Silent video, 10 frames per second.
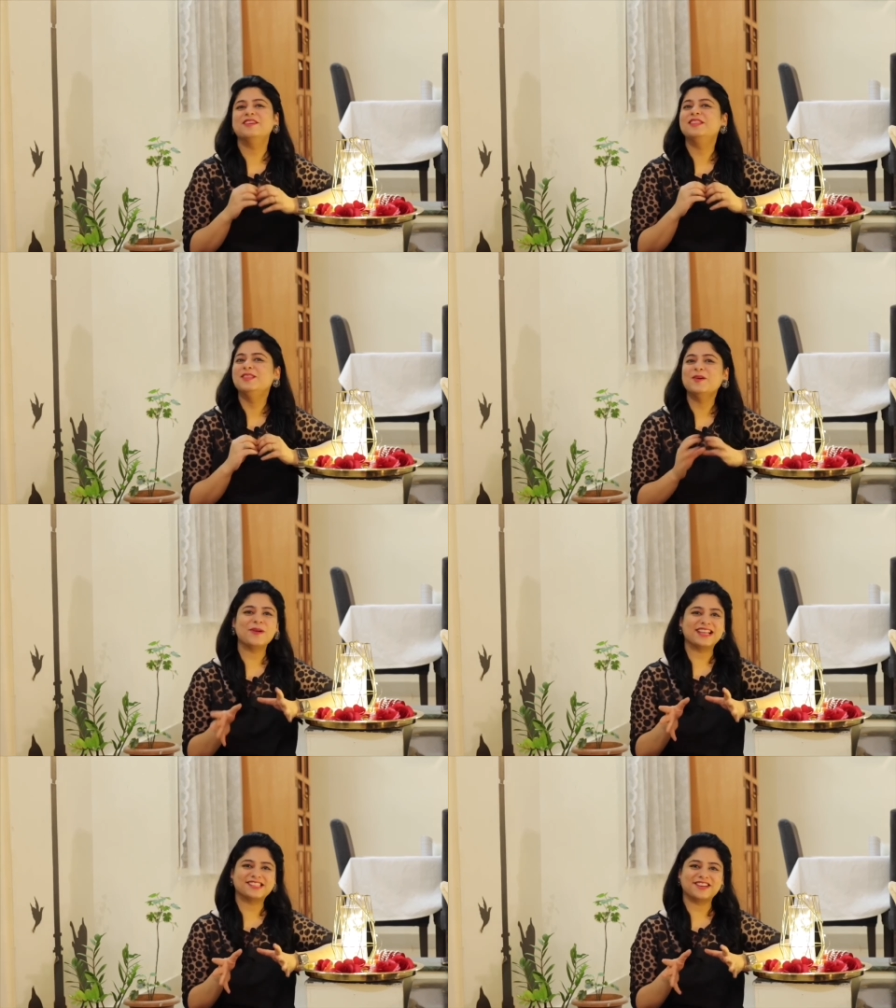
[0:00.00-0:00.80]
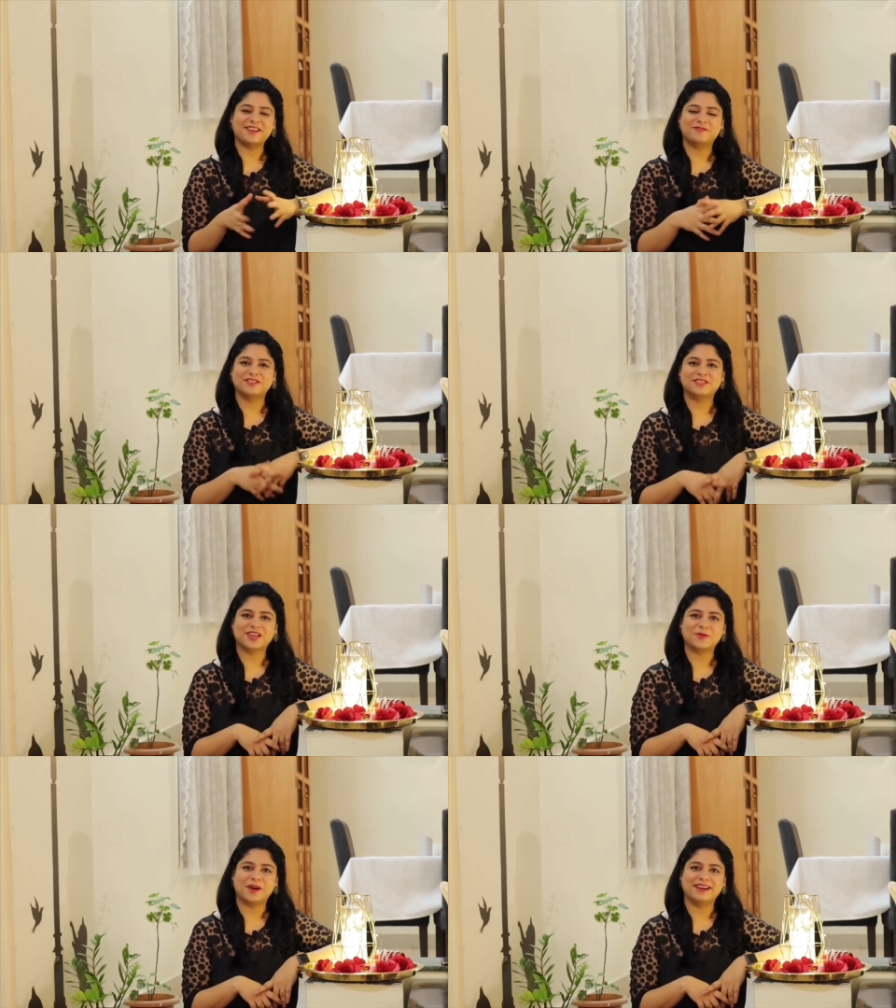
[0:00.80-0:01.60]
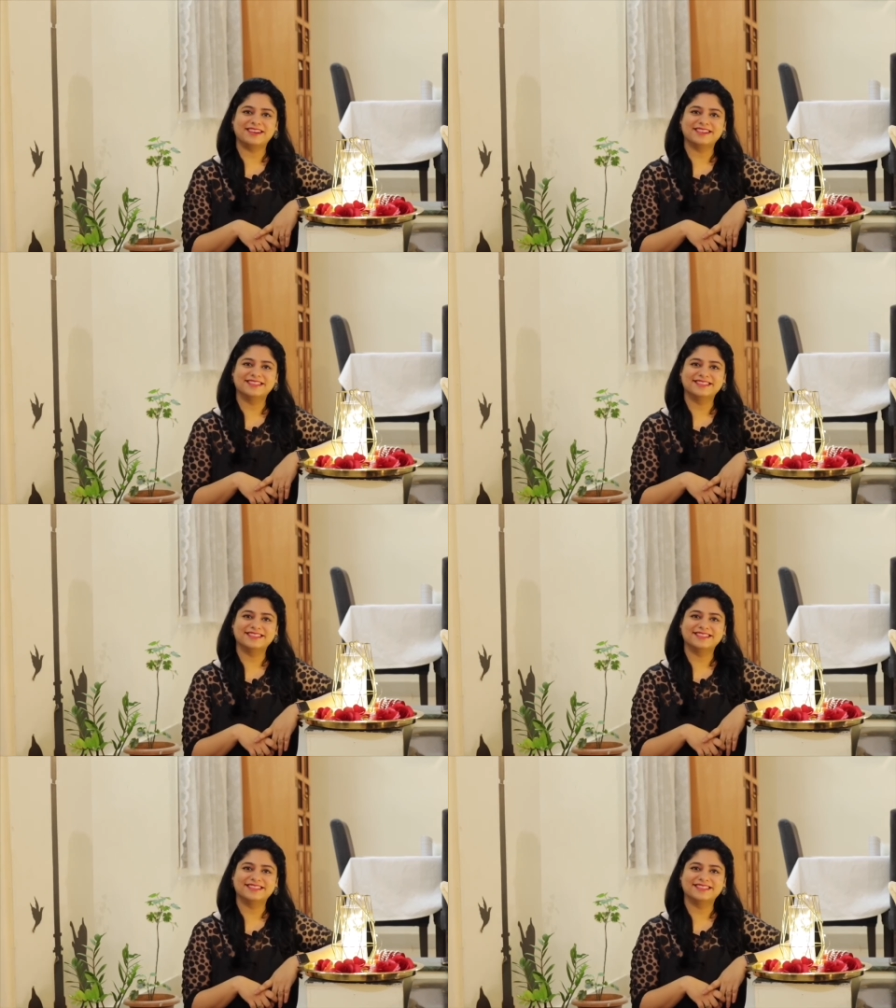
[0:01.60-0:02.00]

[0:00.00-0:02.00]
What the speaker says: with no extra effort required.